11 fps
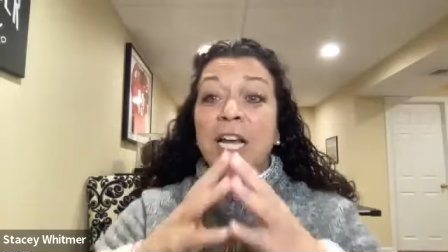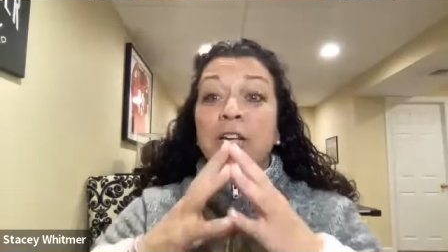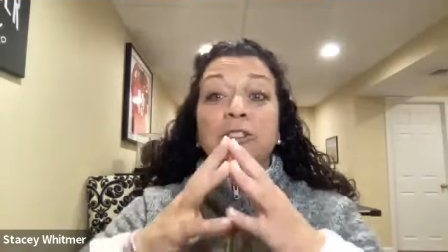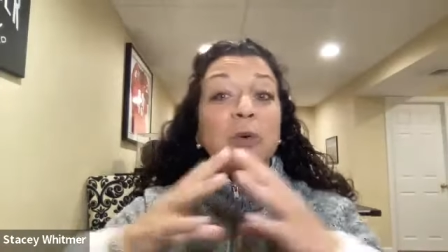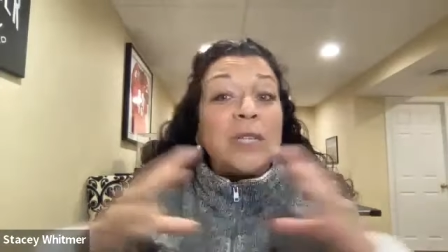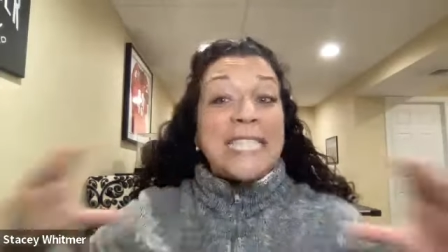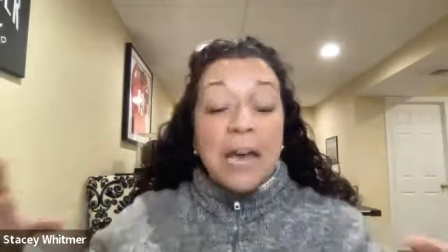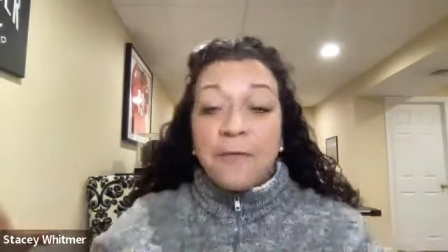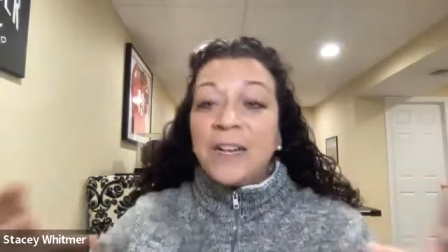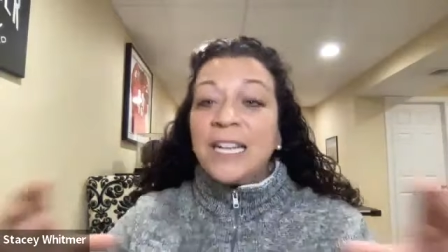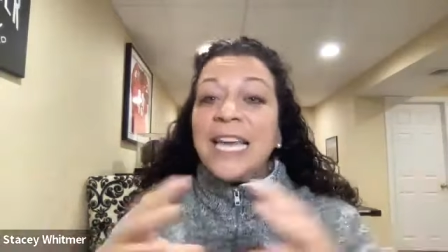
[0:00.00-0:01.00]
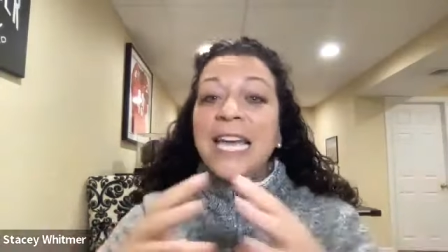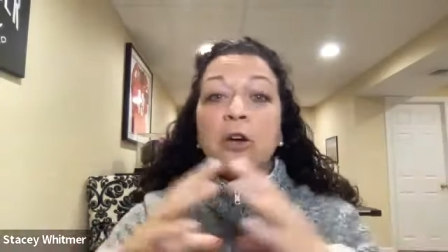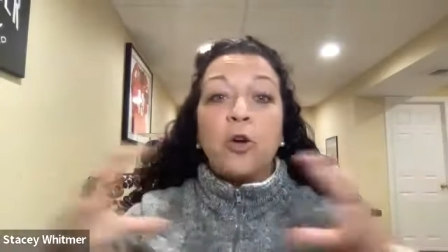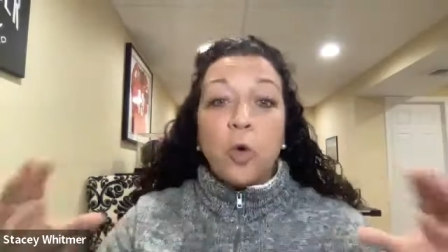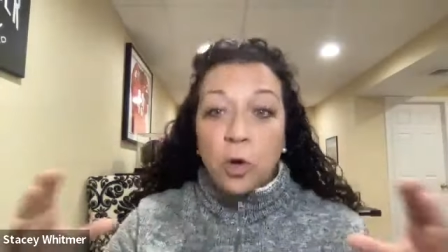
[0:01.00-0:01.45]
So definitely
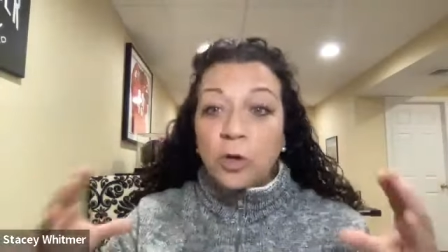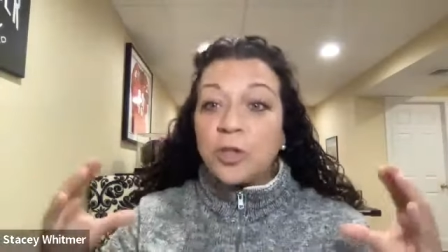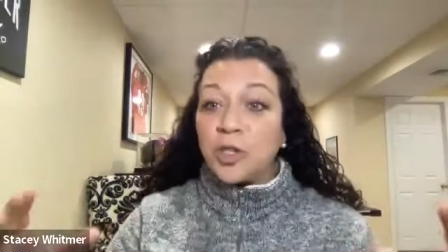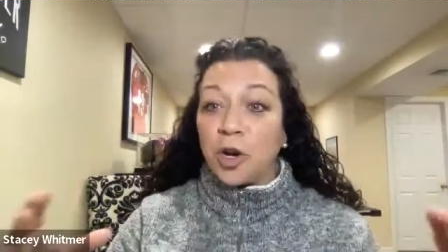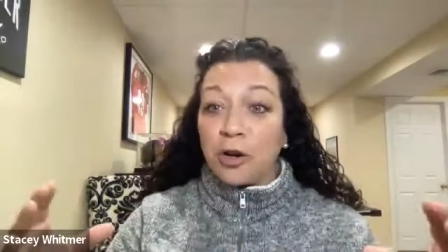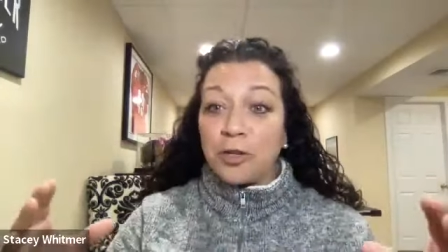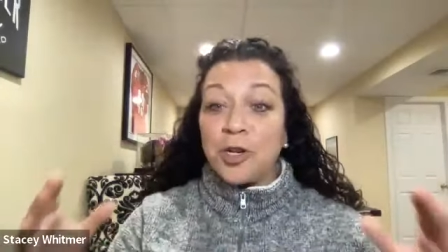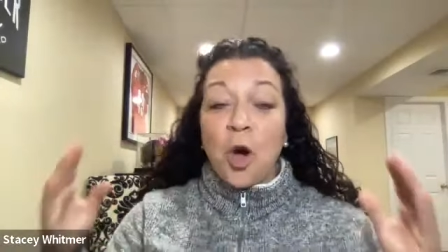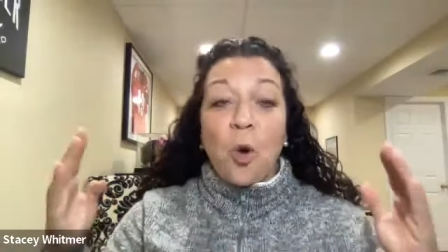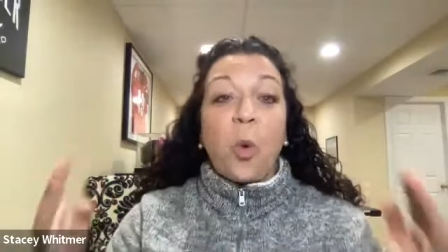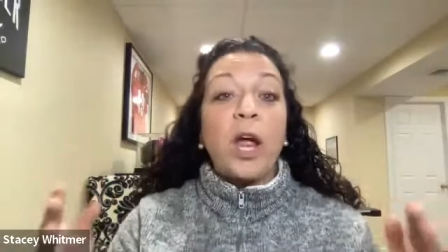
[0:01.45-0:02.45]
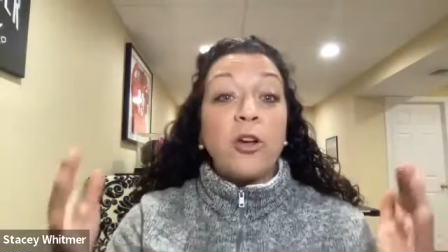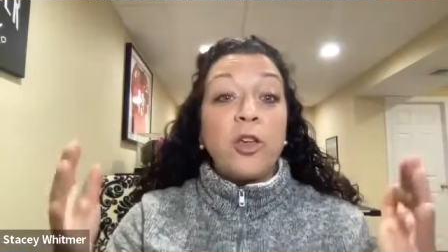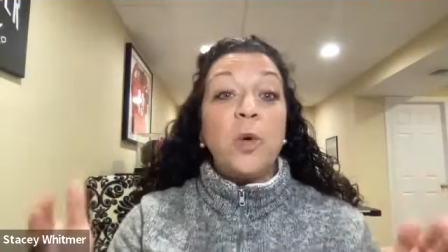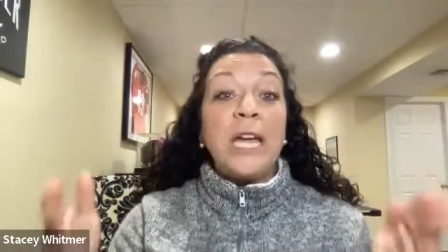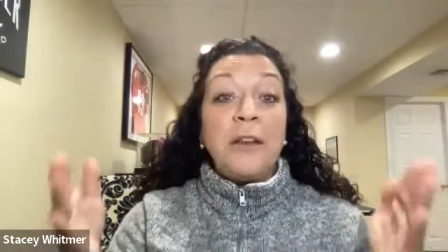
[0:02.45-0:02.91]
Google search where
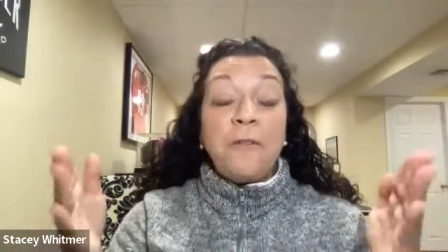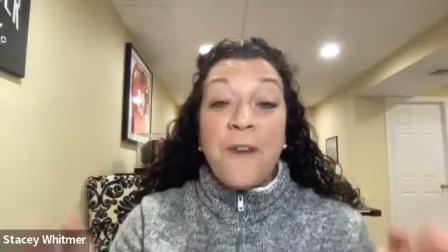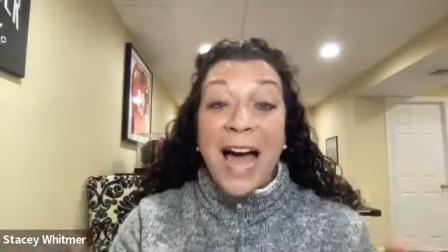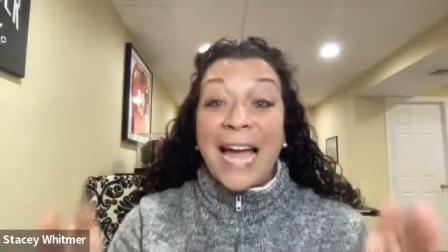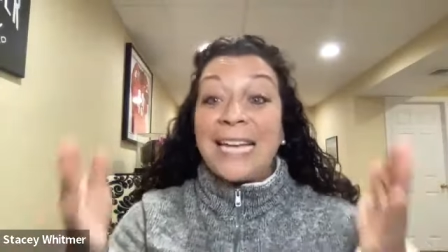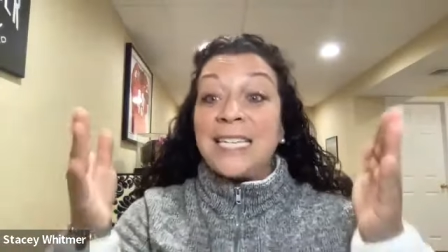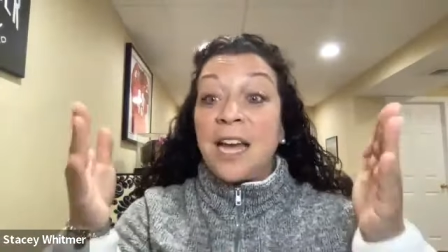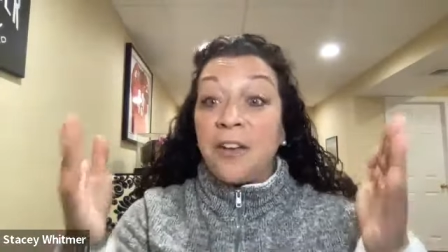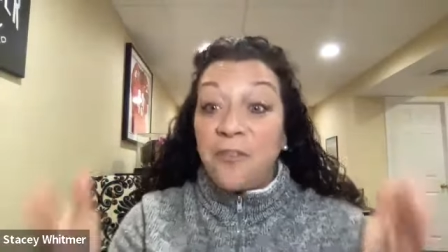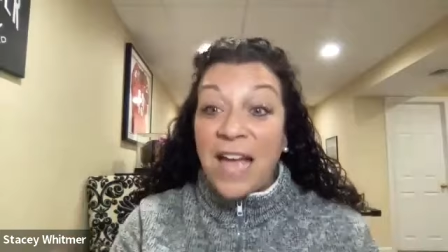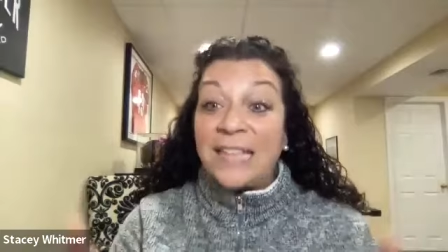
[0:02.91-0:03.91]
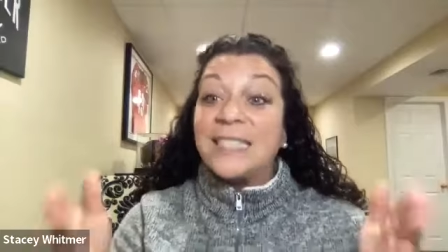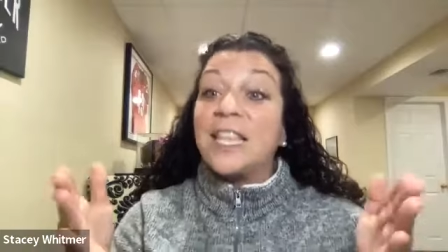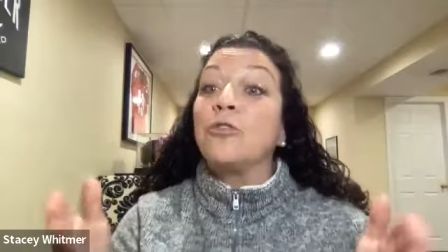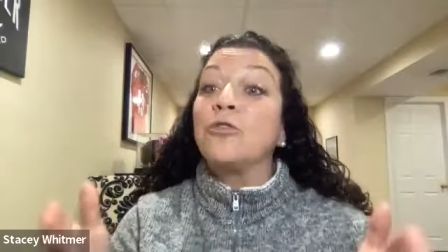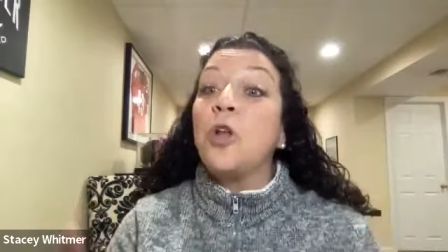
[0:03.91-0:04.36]
you can find events
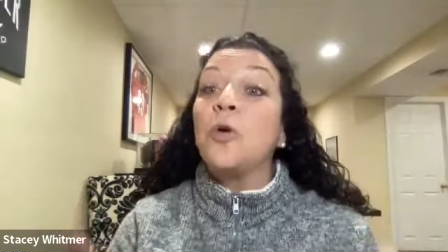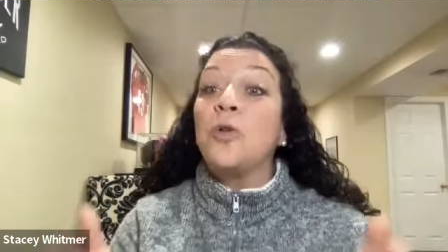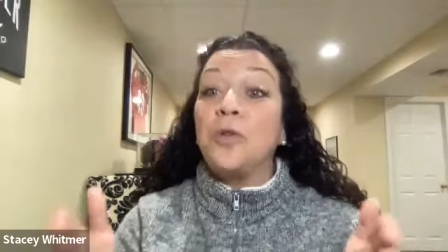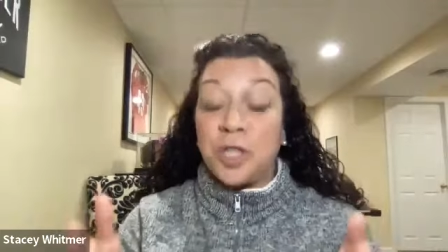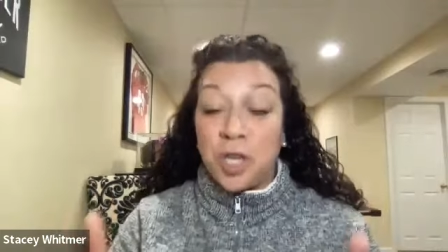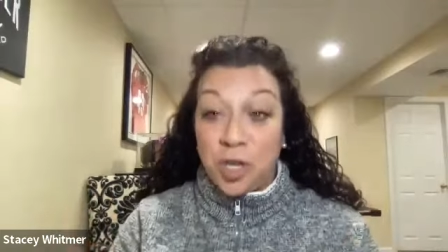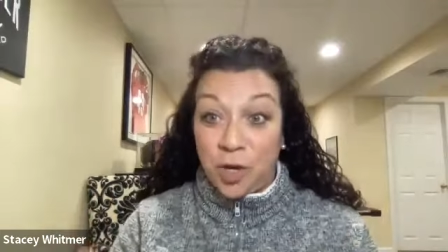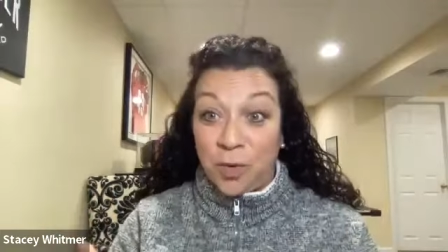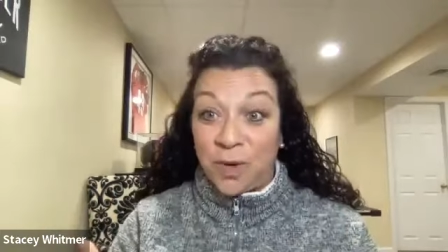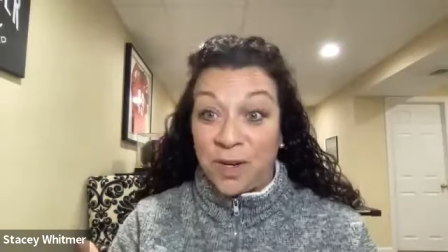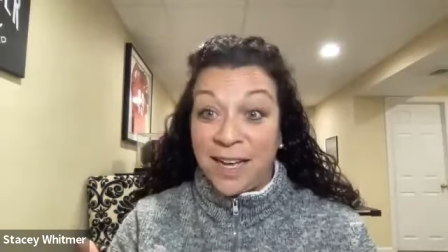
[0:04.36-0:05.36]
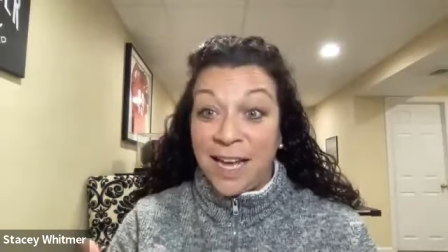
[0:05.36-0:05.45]
that are local to you.